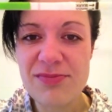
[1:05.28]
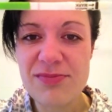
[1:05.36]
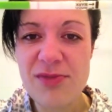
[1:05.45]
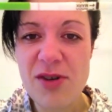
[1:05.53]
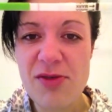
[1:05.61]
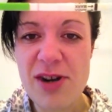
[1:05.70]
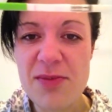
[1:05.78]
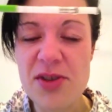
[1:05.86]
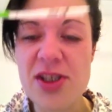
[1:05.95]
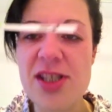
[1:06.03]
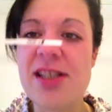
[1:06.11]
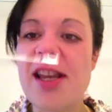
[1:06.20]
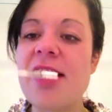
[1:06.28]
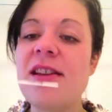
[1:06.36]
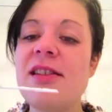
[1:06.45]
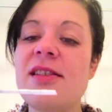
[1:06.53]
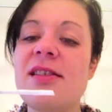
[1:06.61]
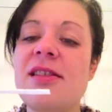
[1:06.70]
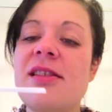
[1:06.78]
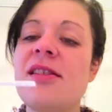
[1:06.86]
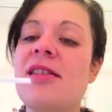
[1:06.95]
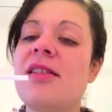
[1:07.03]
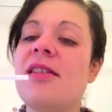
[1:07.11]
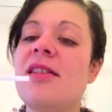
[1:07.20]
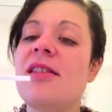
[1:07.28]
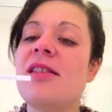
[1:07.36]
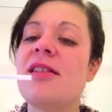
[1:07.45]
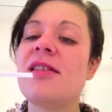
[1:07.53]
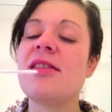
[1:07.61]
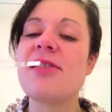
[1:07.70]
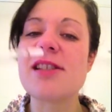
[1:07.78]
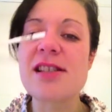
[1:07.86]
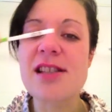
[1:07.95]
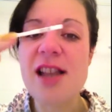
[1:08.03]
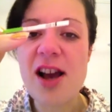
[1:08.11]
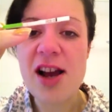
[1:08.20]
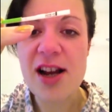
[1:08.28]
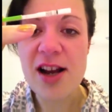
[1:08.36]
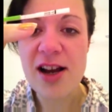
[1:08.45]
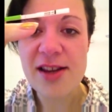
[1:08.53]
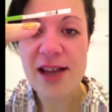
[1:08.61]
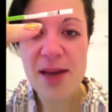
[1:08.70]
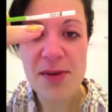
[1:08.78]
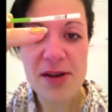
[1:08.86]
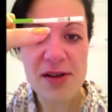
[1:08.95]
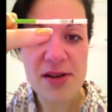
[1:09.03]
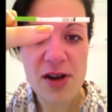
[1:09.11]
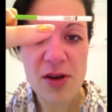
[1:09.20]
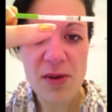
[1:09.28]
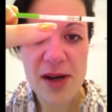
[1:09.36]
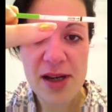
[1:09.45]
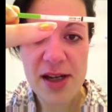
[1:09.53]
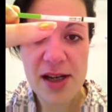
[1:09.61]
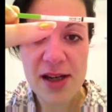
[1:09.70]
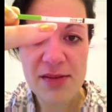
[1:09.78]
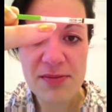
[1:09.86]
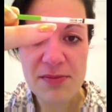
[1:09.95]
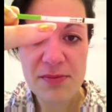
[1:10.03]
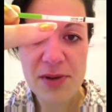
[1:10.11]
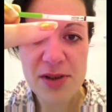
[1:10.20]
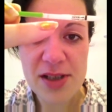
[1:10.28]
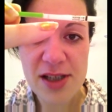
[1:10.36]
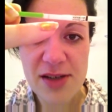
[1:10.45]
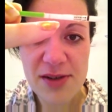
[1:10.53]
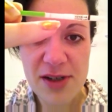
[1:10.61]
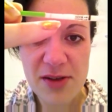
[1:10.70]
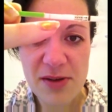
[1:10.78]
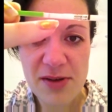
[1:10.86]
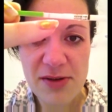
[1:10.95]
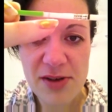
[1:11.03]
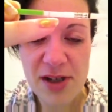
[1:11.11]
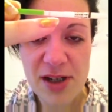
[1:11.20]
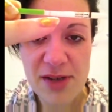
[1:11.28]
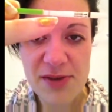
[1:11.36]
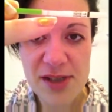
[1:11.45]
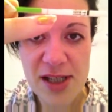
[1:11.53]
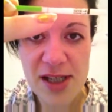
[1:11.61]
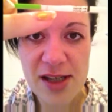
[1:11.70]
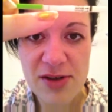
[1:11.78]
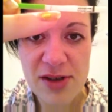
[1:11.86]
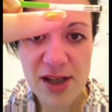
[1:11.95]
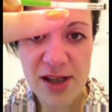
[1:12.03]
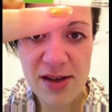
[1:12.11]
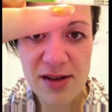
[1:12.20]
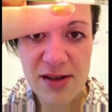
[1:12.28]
Not really much to see. There is a slight line there, but no way near positive. I don't know whether you can even see that on there.